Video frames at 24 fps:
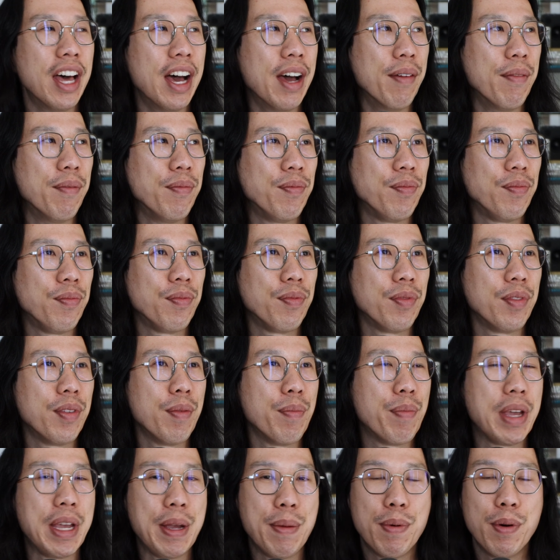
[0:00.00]
that
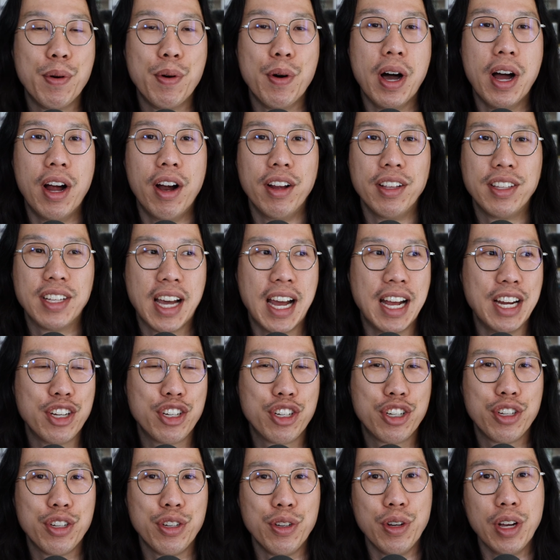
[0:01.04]
people are
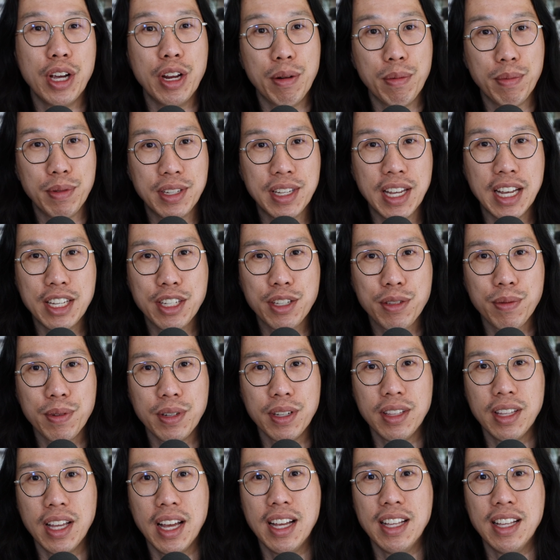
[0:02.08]
attached to and obsessed with